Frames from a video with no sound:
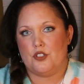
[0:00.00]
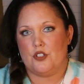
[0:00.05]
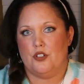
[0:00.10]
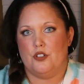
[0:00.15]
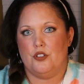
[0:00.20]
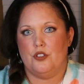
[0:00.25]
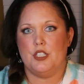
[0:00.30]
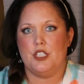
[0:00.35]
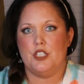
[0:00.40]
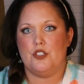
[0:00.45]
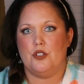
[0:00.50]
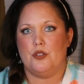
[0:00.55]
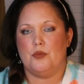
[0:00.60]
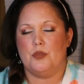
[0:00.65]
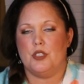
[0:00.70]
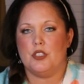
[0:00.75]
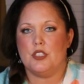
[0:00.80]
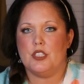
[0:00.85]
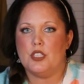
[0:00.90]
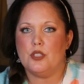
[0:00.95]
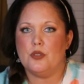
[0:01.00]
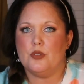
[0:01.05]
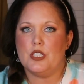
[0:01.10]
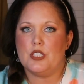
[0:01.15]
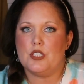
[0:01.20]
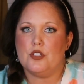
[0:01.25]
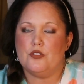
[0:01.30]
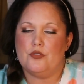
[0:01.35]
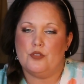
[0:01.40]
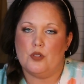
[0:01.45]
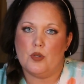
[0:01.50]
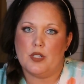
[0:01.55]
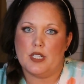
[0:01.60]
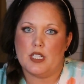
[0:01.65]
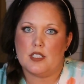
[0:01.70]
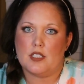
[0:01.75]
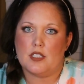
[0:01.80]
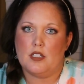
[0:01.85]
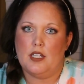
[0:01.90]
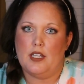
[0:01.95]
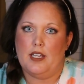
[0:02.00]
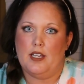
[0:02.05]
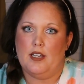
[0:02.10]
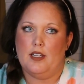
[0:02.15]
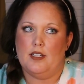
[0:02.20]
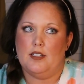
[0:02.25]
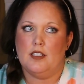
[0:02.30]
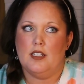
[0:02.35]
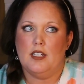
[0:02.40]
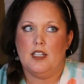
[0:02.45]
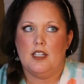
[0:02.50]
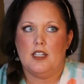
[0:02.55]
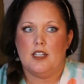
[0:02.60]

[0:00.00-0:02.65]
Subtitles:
journal is you're really going to focus on